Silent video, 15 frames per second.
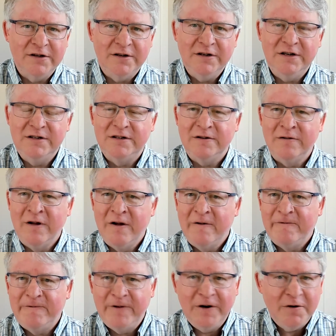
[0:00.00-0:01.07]
You need to
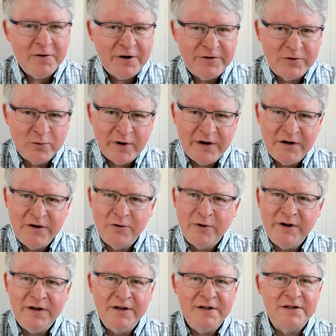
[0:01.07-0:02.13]
figure out the right
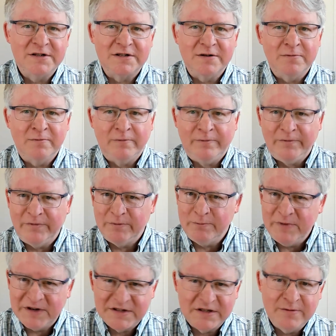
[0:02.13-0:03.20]
ingredients and
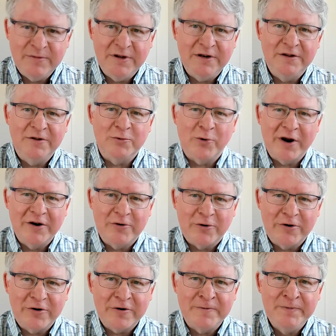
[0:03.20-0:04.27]
mix them in the right
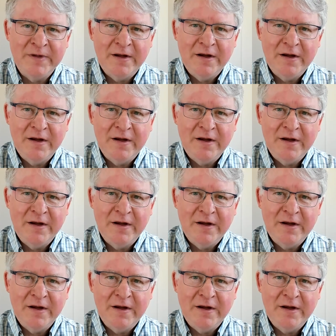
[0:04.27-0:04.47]
order.